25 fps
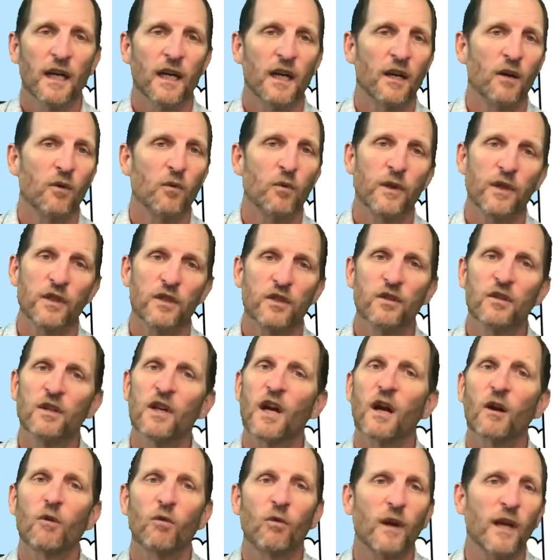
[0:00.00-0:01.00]
we do
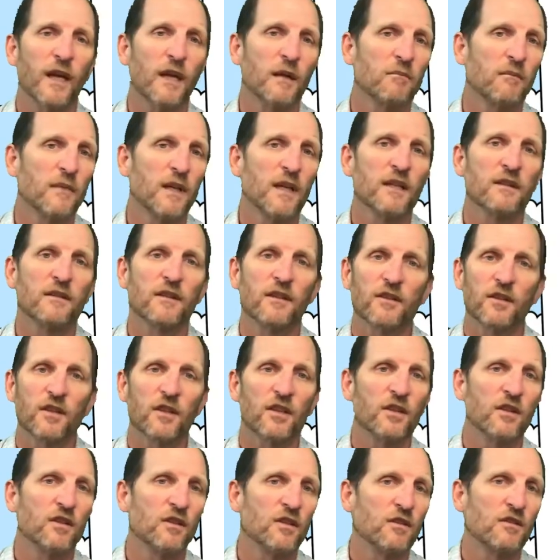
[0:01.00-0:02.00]
not recommend that the
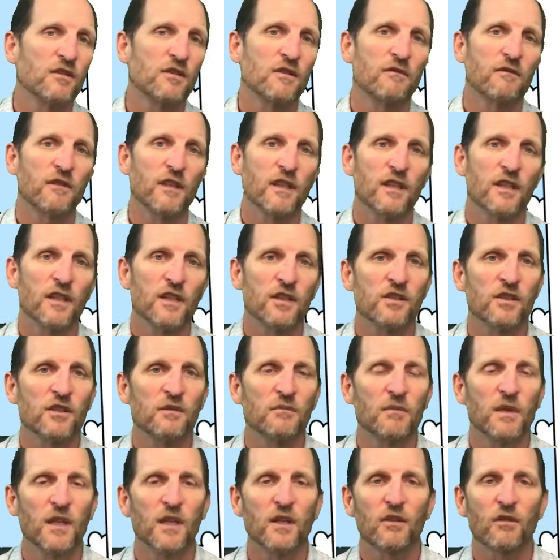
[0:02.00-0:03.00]
conducive condition
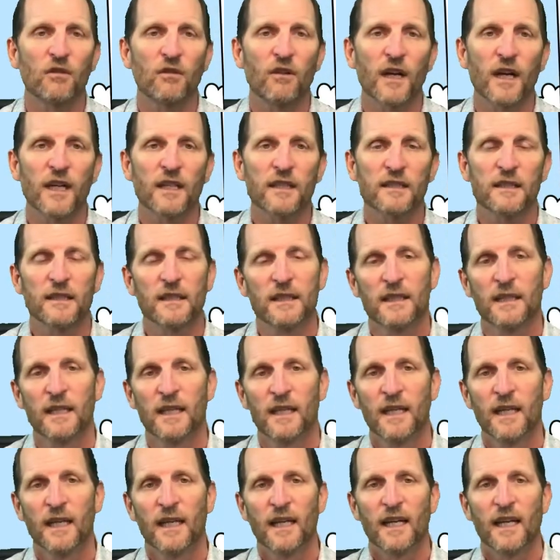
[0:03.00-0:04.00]
be corrected.
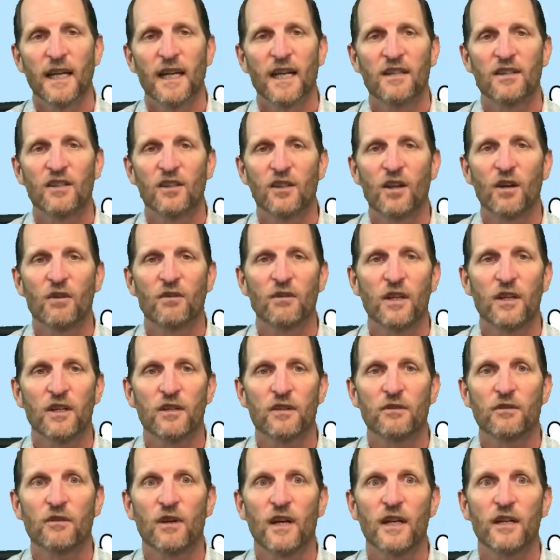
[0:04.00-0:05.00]
And the loan
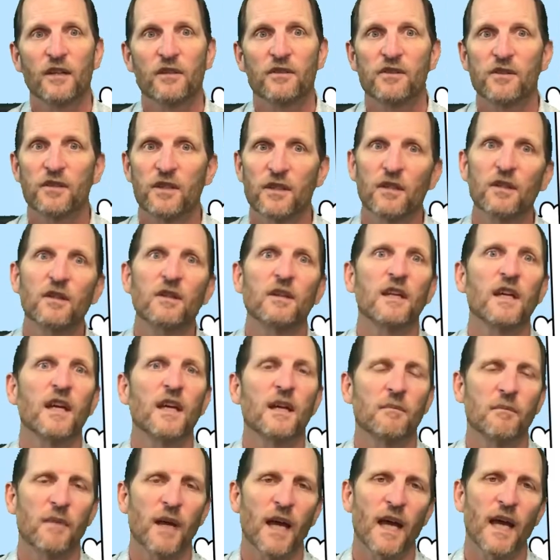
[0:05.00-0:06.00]
underwriter still
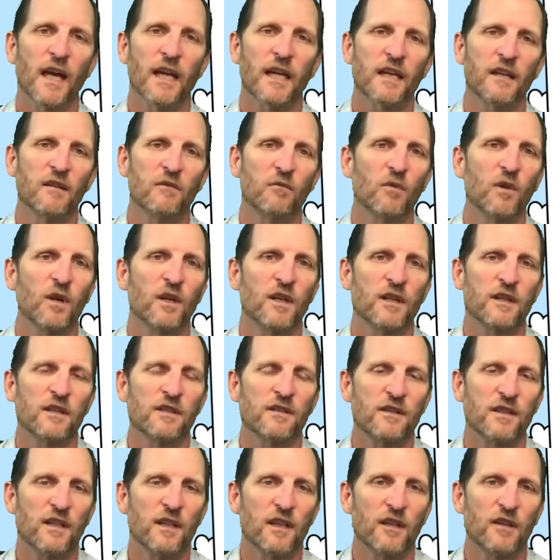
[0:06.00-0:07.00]
came back and wanted to
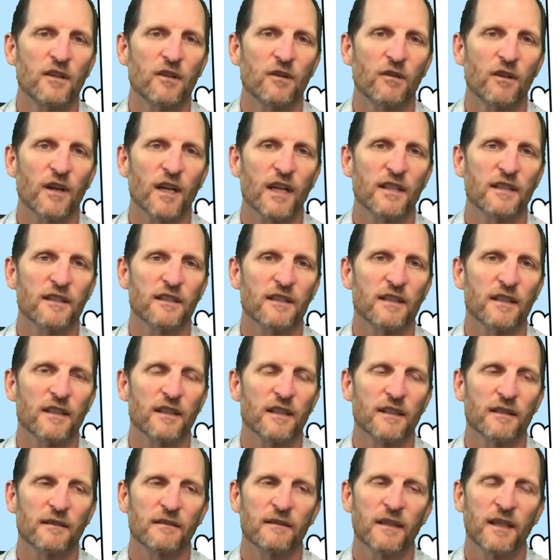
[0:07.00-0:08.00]
see it corrected.
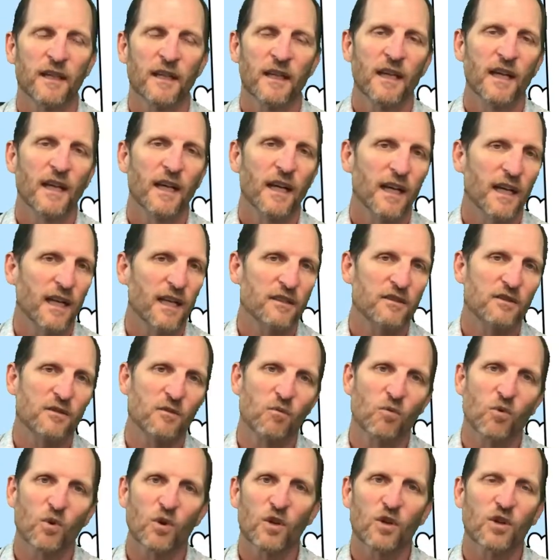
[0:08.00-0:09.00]
And I had
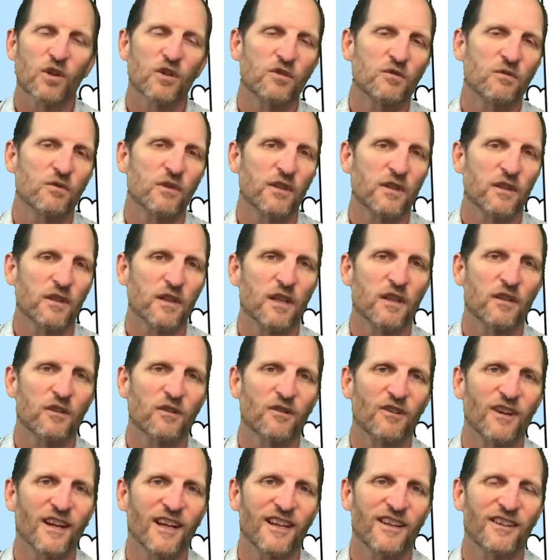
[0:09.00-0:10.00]
some words with an
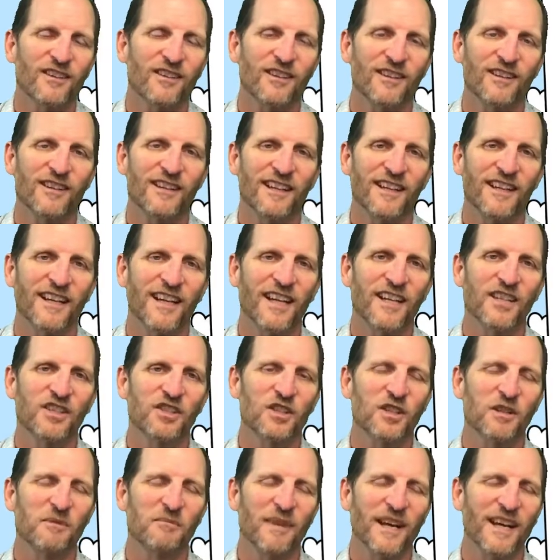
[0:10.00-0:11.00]
underwriter on an
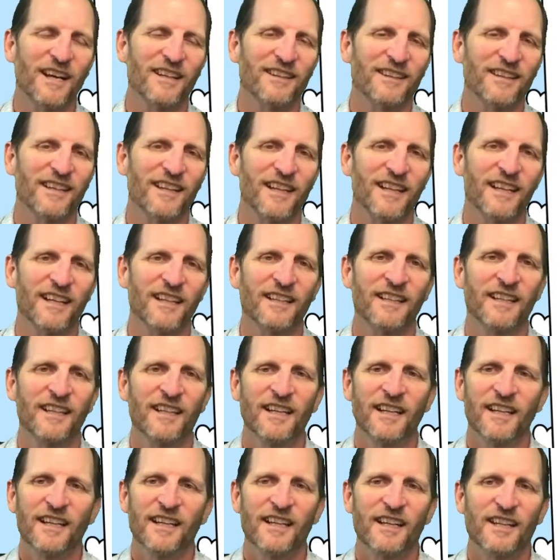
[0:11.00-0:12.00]
occasion about that
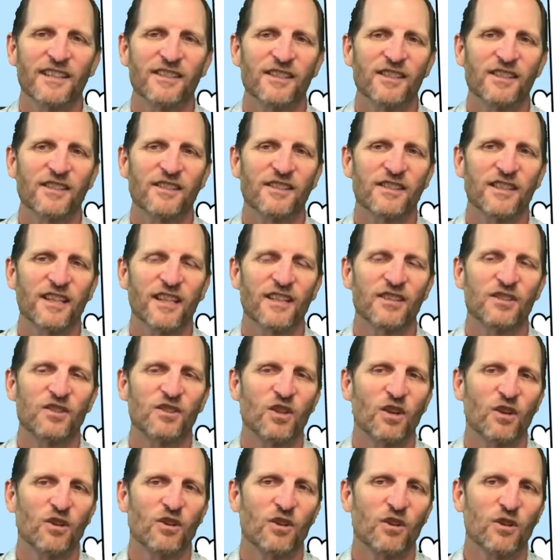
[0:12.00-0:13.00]
and just said,
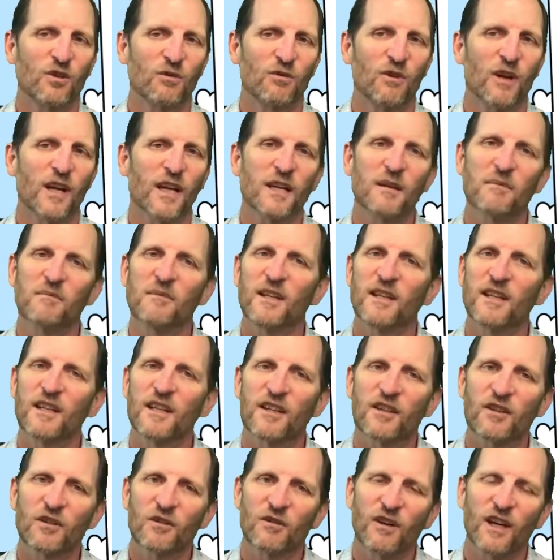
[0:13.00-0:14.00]
so you're
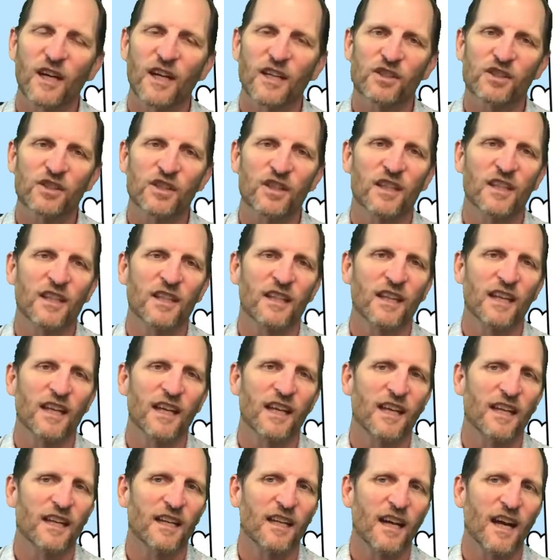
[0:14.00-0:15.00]
recommending correction
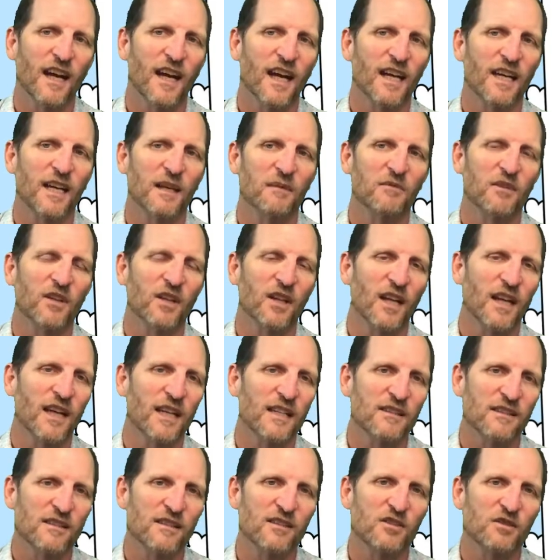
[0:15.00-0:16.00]
and I am the
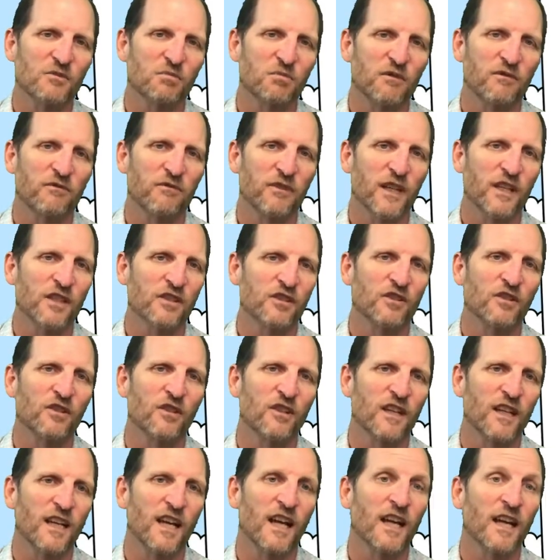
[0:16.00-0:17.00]
licensed
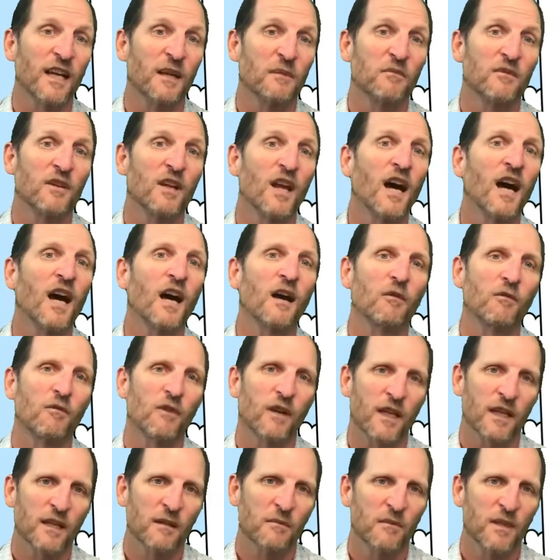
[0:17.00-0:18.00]
professional and I am not
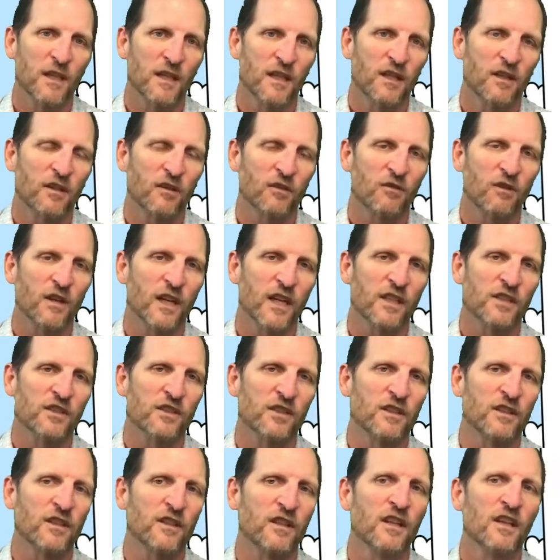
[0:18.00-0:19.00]
recommending
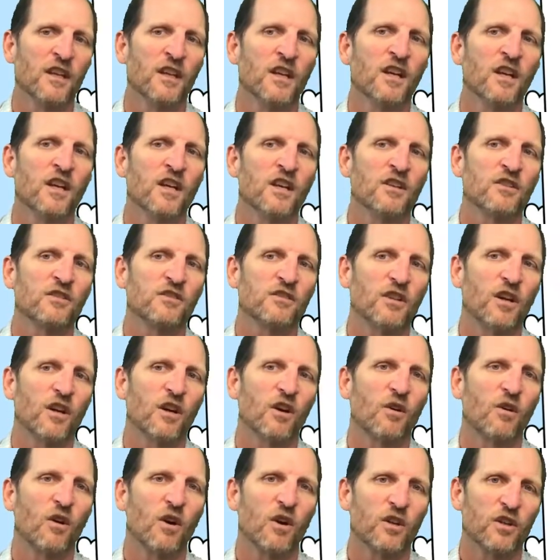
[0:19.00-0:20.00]
correction.
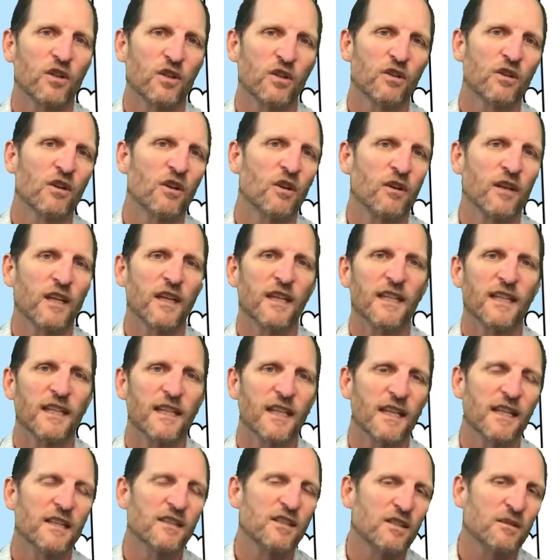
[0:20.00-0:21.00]
So are you going
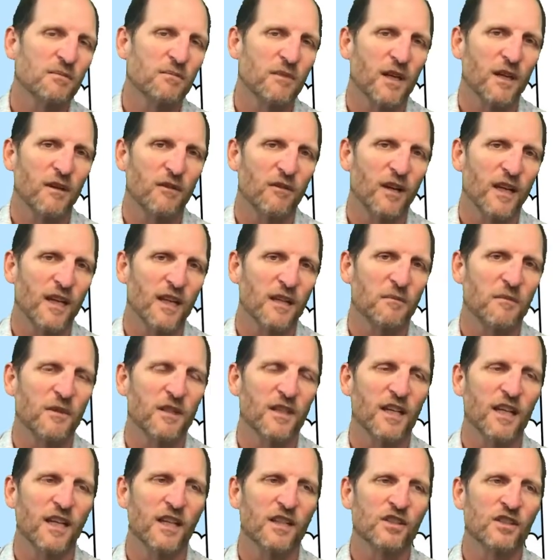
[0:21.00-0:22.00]
against my
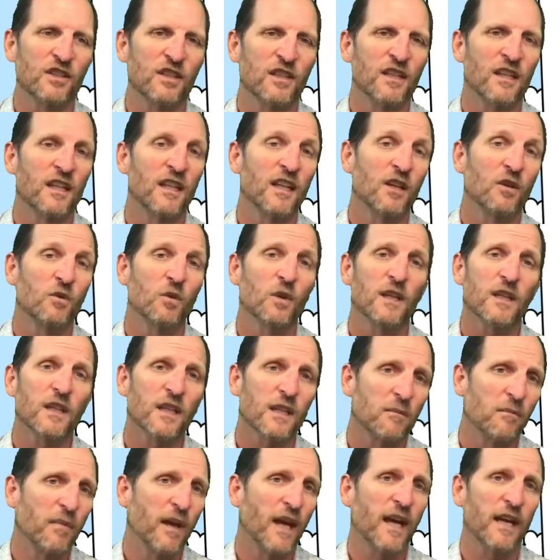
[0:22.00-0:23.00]
recommendation? And he
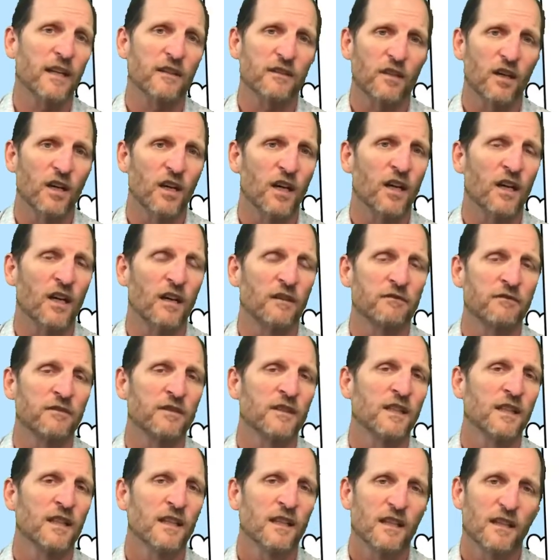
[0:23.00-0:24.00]
quickly backed off
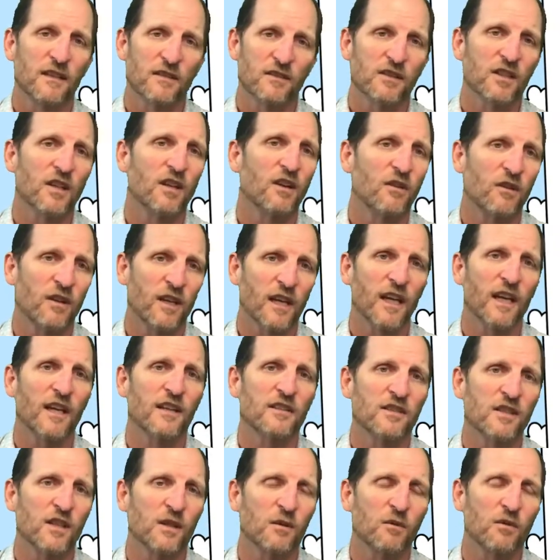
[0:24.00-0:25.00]
and said, okay, I
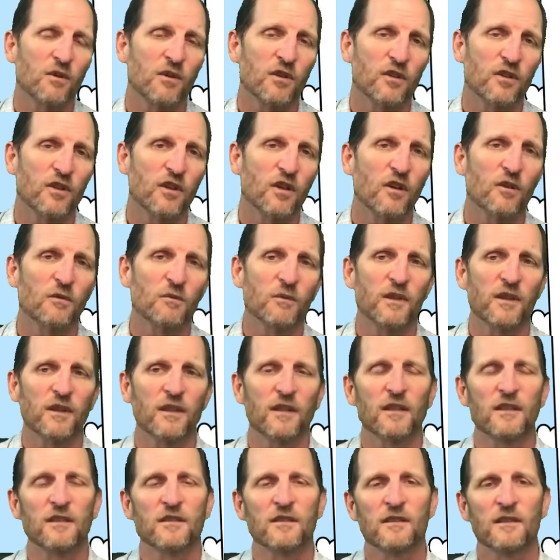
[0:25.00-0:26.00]
see where you're going with
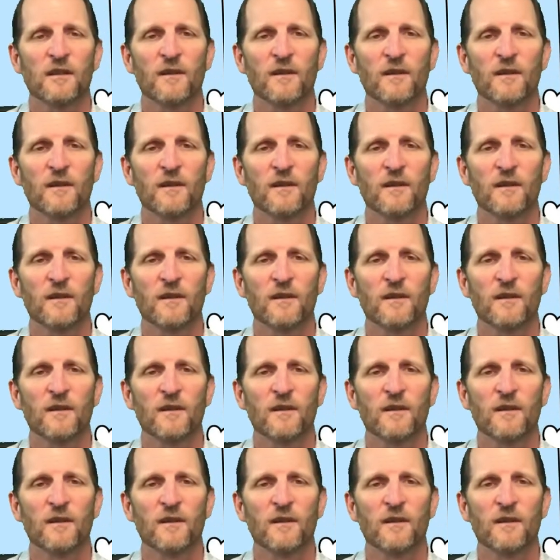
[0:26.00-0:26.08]
this.